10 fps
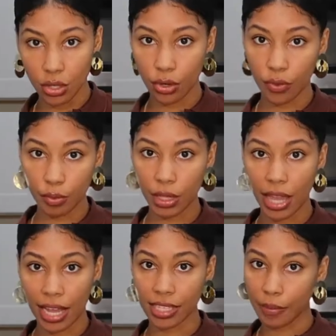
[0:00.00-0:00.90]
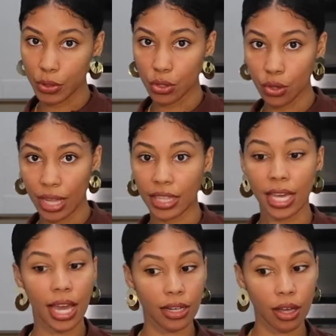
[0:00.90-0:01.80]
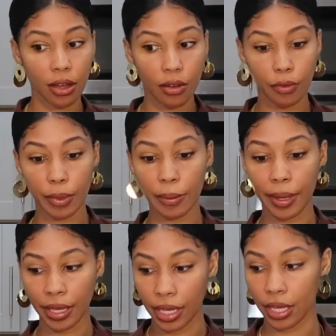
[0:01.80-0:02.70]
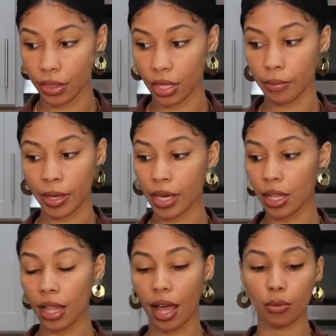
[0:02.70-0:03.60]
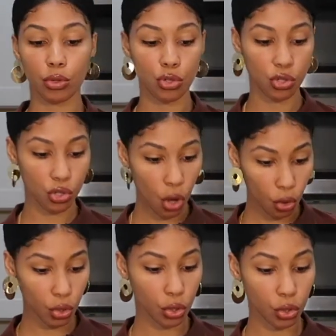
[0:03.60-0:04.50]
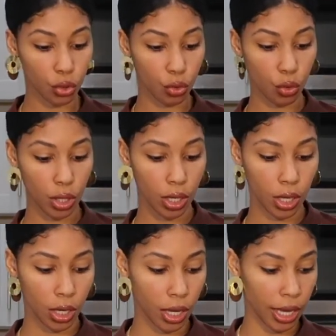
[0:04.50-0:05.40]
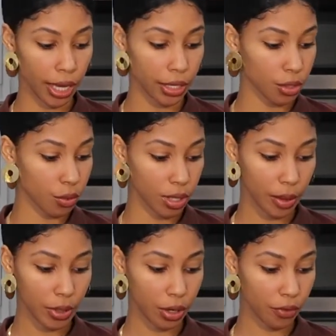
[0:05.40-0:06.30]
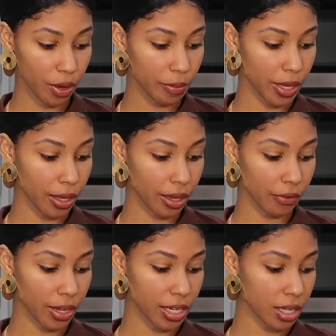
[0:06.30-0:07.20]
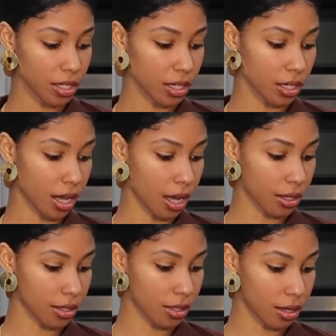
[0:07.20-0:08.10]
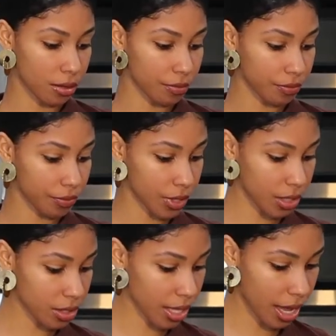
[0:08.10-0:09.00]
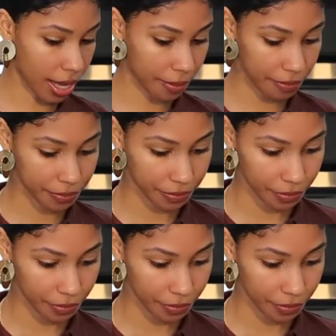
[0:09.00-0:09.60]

you know from the last episode, at the end of me making the meal, I will show you and you will let me know if I nailed it or not. So there's that.